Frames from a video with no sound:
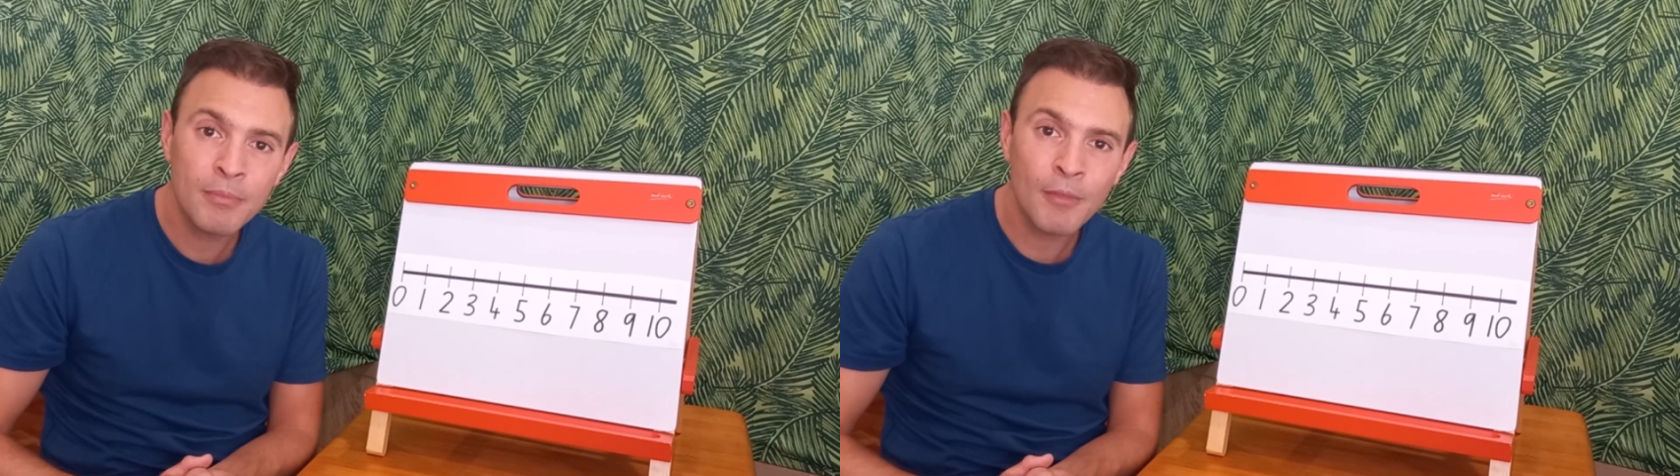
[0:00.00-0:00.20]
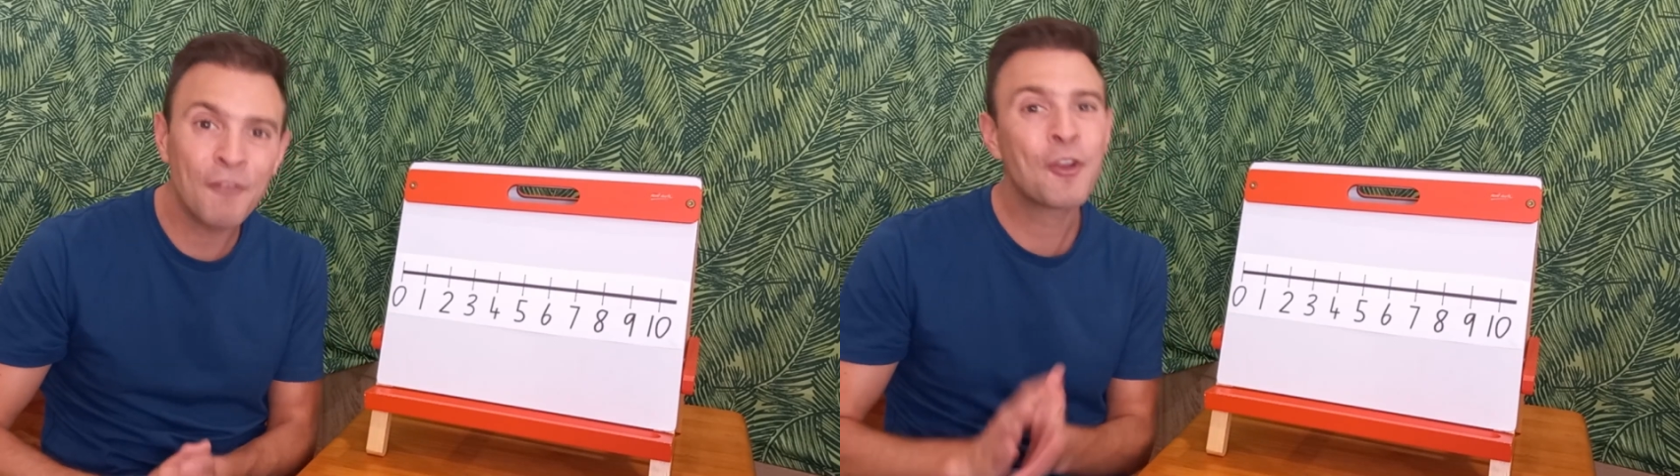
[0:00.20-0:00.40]

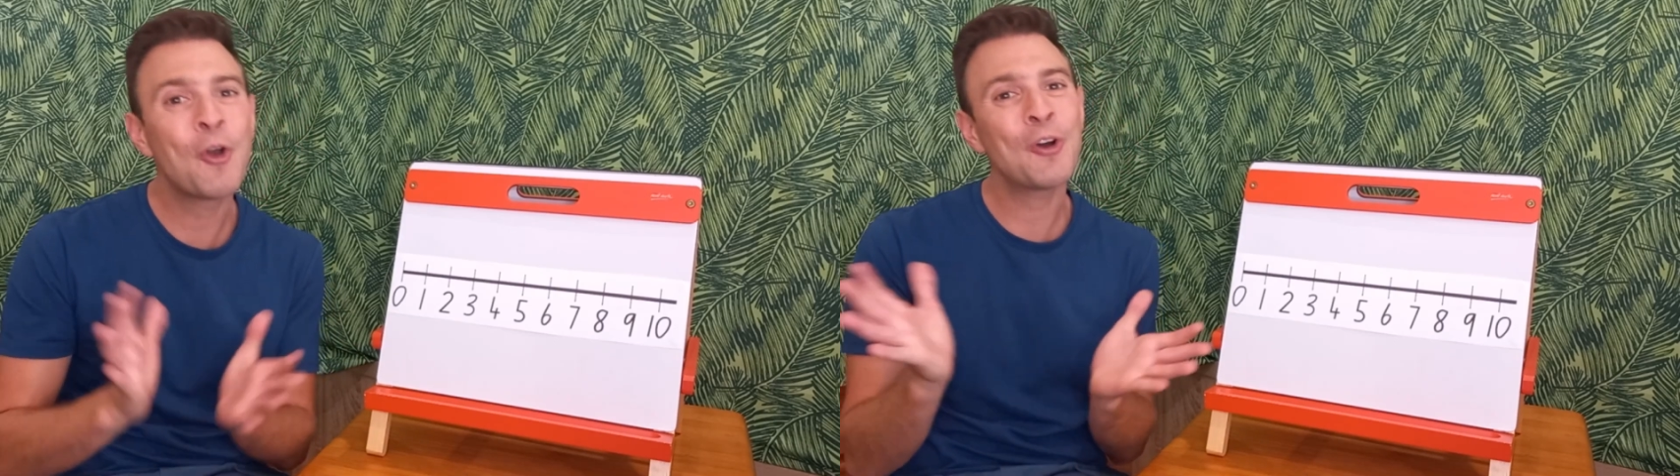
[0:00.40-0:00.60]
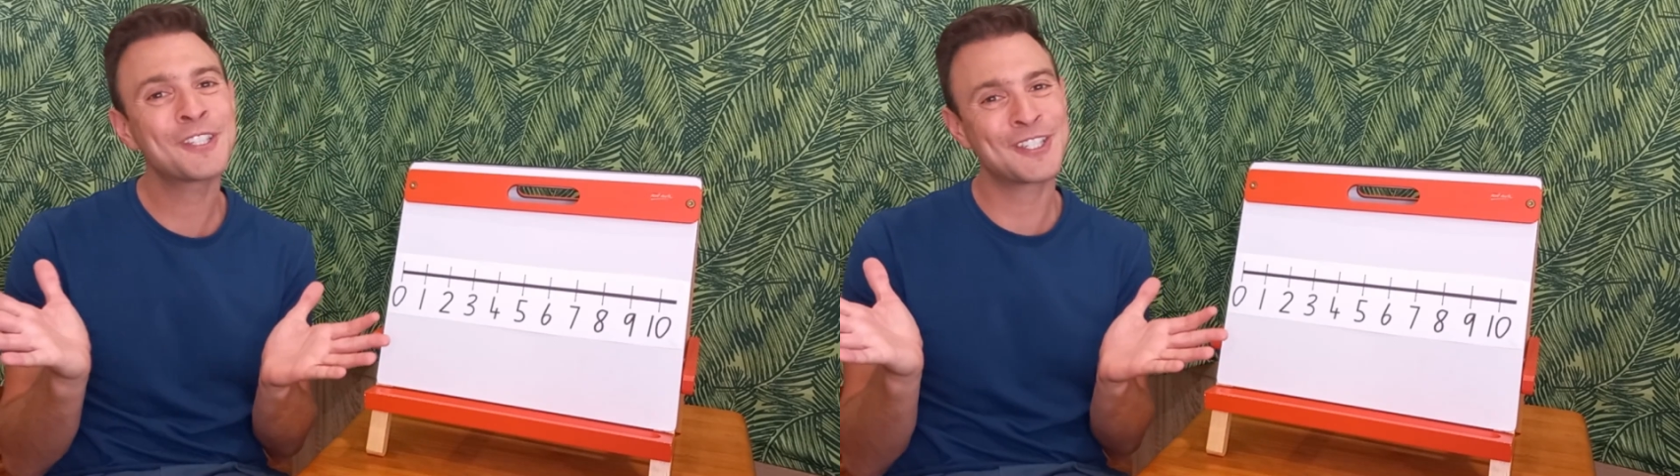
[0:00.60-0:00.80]
Of
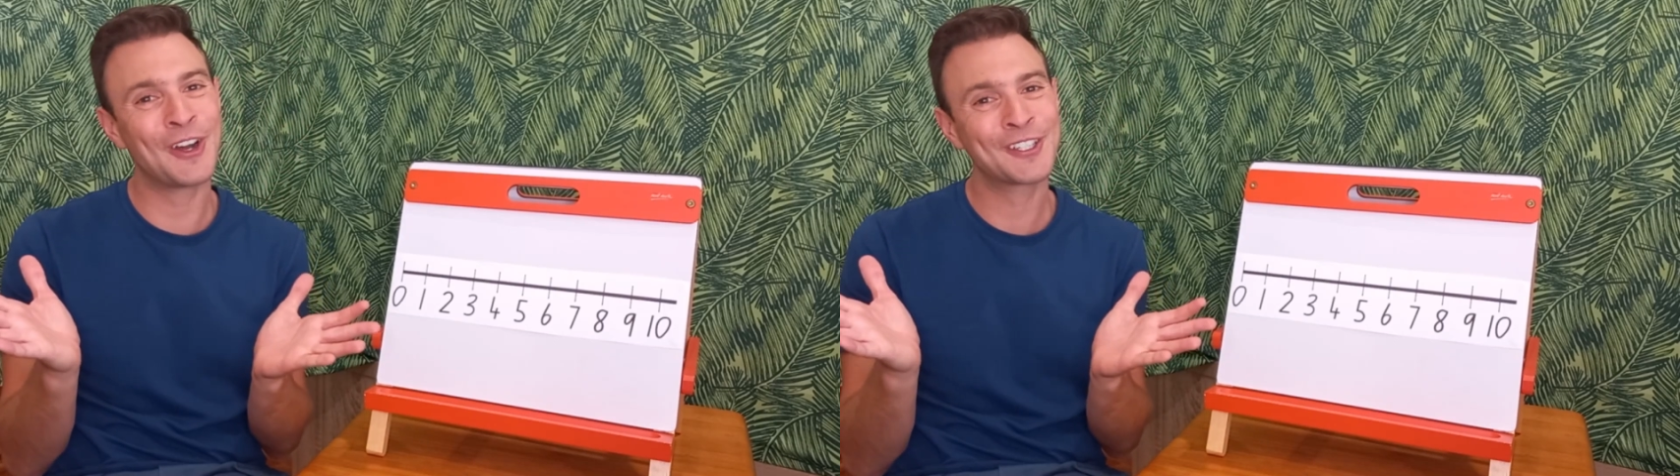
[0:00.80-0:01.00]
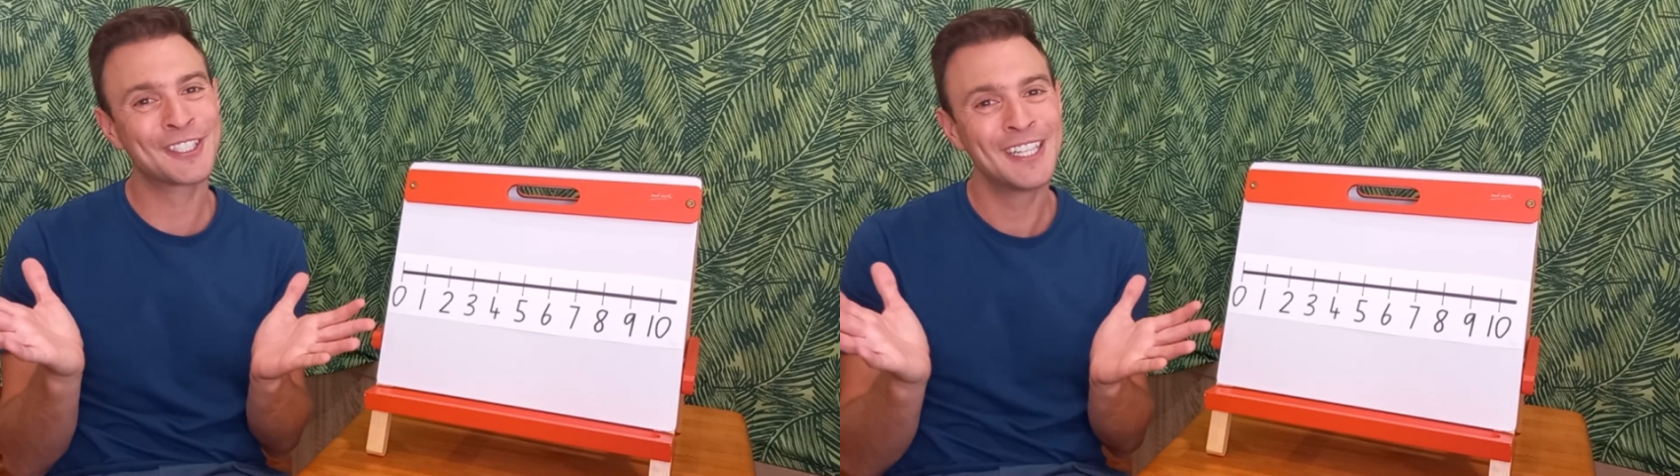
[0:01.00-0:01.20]
course
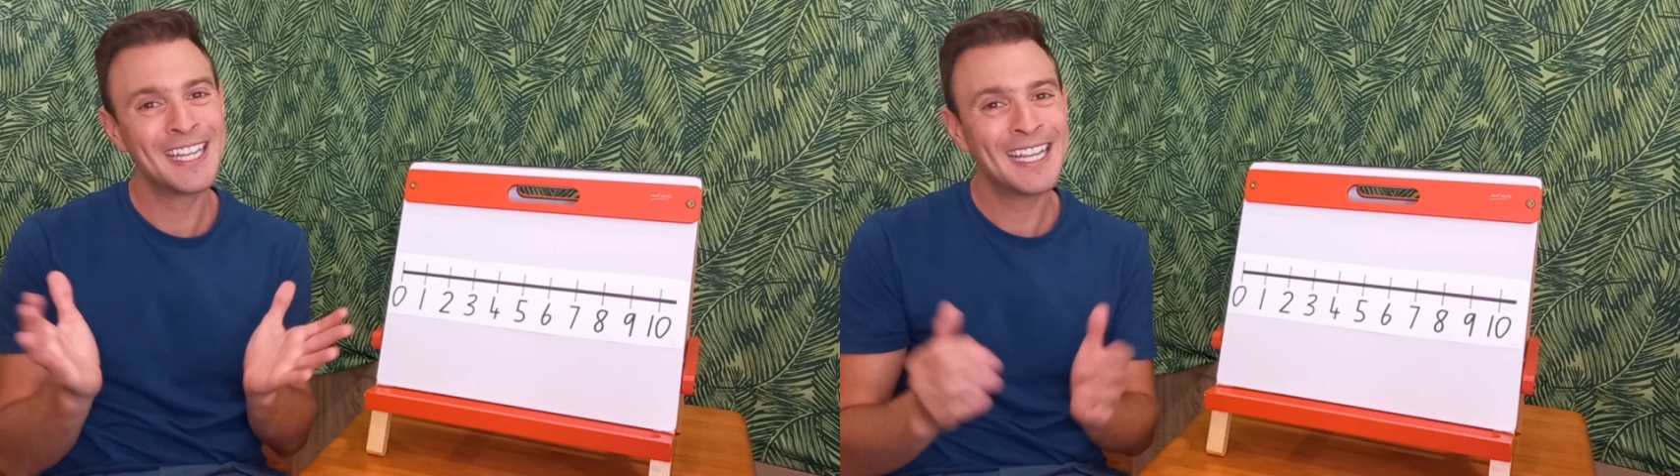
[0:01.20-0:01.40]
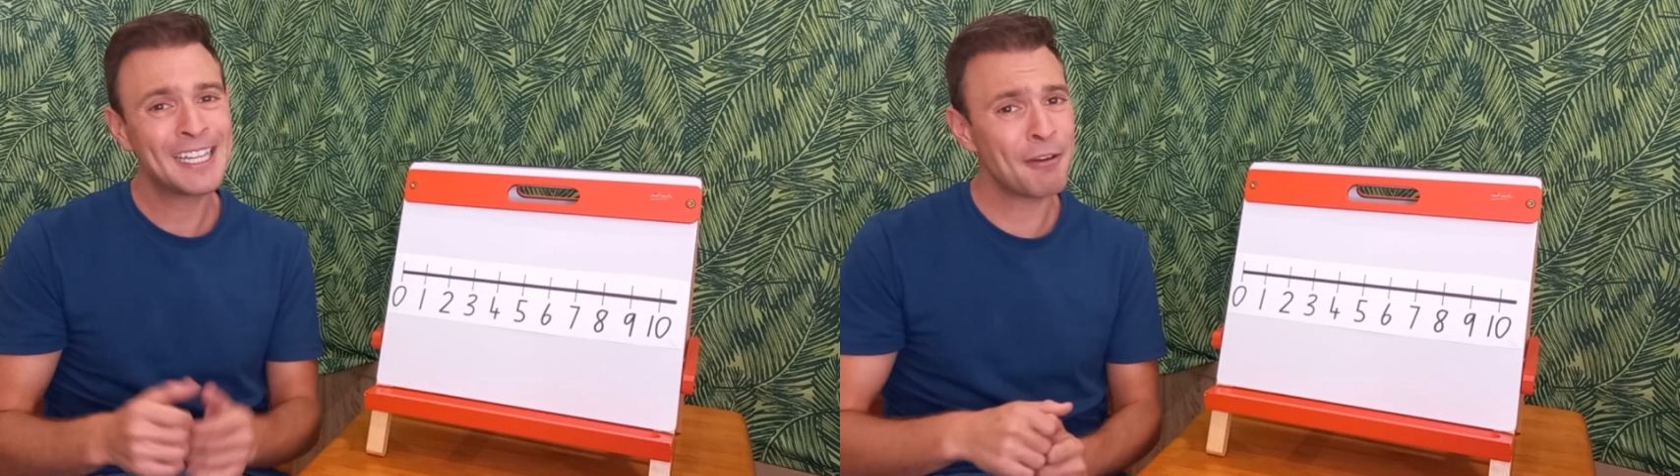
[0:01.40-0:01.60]
not. There